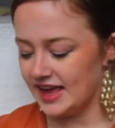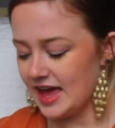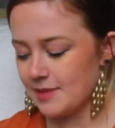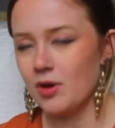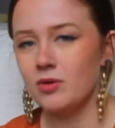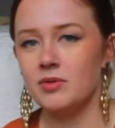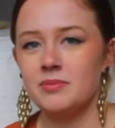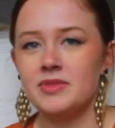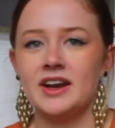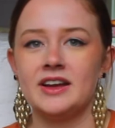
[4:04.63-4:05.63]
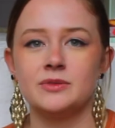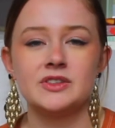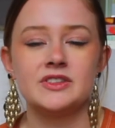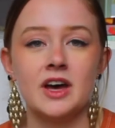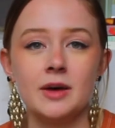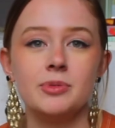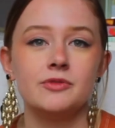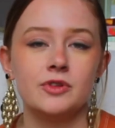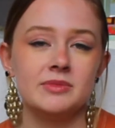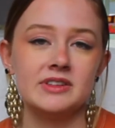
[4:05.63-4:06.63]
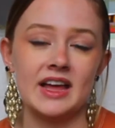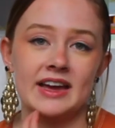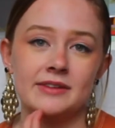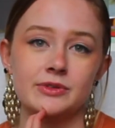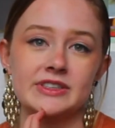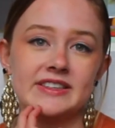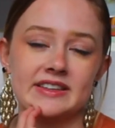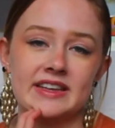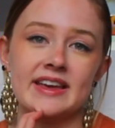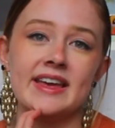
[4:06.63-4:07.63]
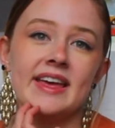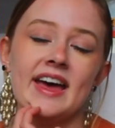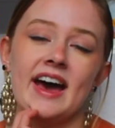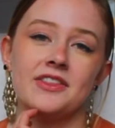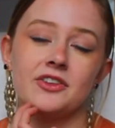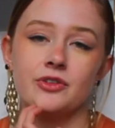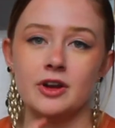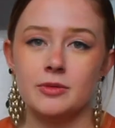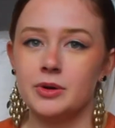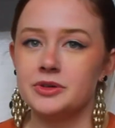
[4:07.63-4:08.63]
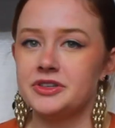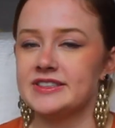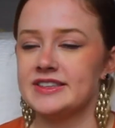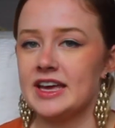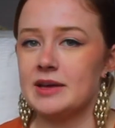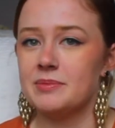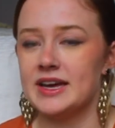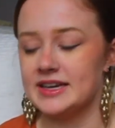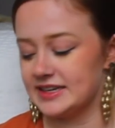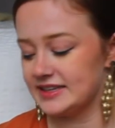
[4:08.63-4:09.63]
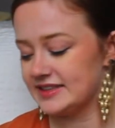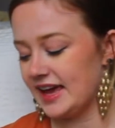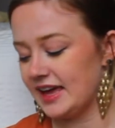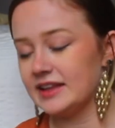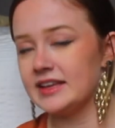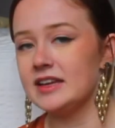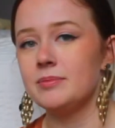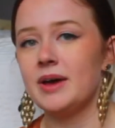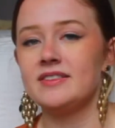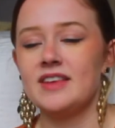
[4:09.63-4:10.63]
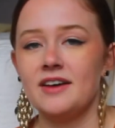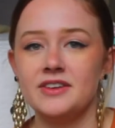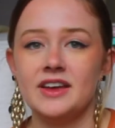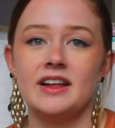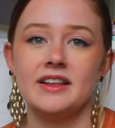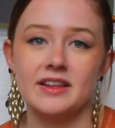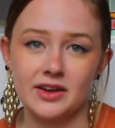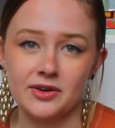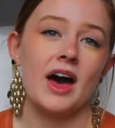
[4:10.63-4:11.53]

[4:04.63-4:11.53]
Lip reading: a poem that I saw performed live recently at the Toronto Poetry Slam, and it is Alien by Safia Elhillo.